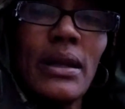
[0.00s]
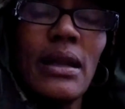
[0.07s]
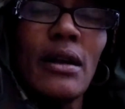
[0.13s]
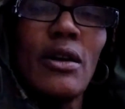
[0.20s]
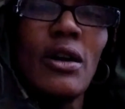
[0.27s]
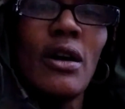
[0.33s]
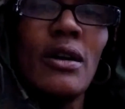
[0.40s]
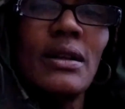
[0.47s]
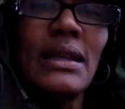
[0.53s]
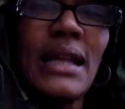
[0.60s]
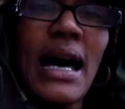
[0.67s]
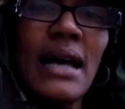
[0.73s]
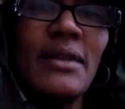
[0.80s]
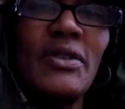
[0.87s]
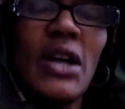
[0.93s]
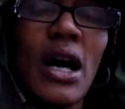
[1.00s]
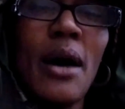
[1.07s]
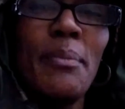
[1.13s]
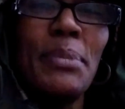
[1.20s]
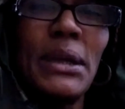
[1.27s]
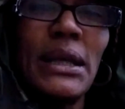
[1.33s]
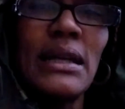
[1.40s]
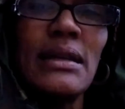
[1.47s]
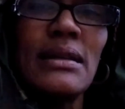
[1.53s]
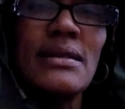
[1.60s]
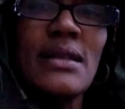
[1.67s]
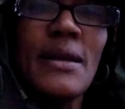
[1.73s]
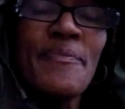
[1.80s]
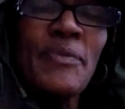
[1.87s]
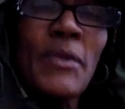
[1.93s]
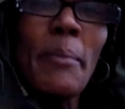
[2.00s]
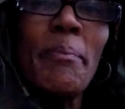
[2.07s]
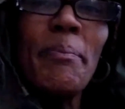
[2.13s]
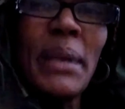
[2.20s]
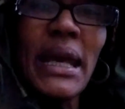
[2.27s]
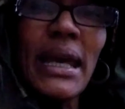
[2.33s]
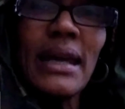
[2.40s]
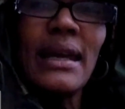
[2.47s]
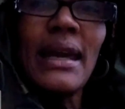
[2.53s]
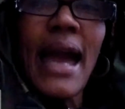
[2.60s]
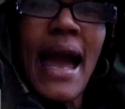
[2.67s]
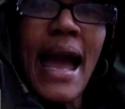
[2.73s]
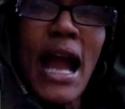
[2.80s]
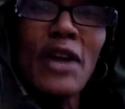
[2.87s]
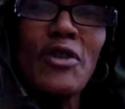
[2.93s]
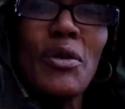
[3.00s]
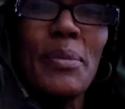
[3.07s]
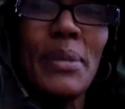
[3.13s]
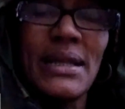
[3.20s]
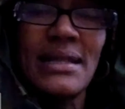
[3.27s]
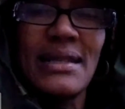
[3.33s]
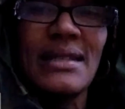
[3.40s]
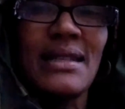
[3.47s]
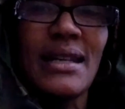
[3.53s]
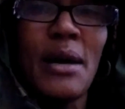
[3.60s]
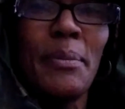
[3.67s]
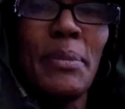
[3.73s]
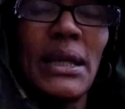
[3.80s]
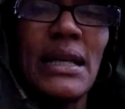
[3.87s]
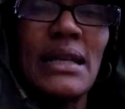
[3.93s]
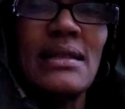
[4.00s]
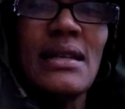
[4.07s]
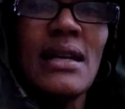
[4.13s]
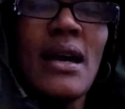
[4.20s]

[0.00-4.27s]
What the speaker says: There are a lot of companies, big agribusiness companies,